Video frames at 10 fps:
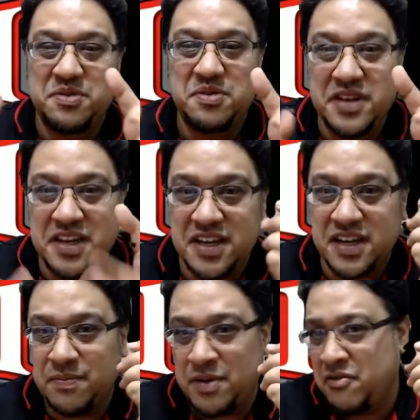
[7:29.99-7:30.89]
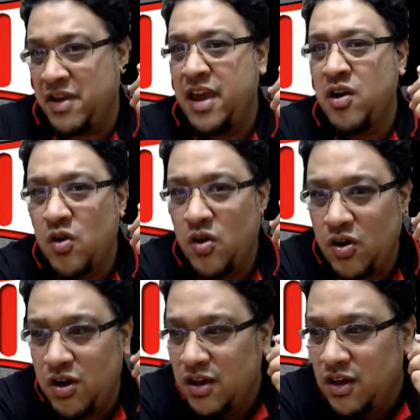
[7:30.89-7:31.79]
the Parejo.
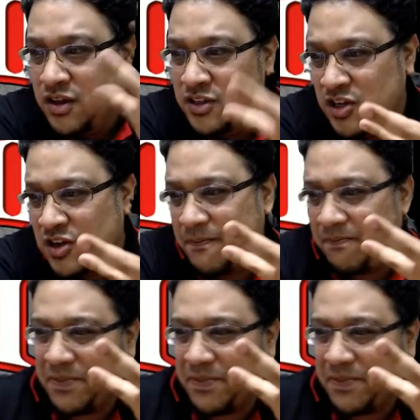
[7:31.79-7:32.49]
So